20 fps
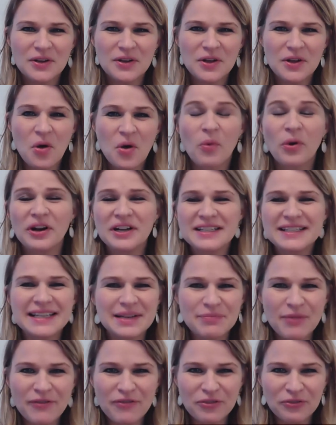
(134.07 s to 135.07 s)
We're a team
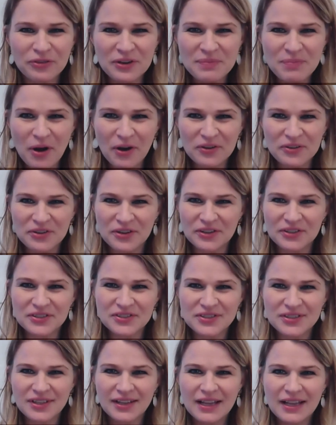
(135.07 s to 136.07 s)
of 3 partners,
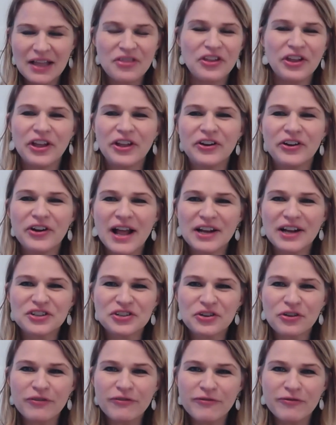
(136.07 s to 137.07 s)
the
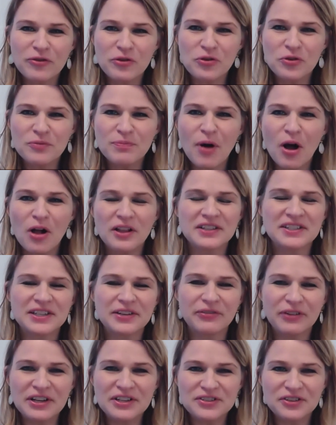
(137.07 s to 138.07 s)
International Food Policy
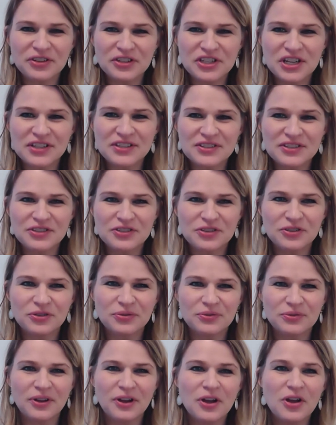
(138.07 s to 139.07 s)
Research Institute,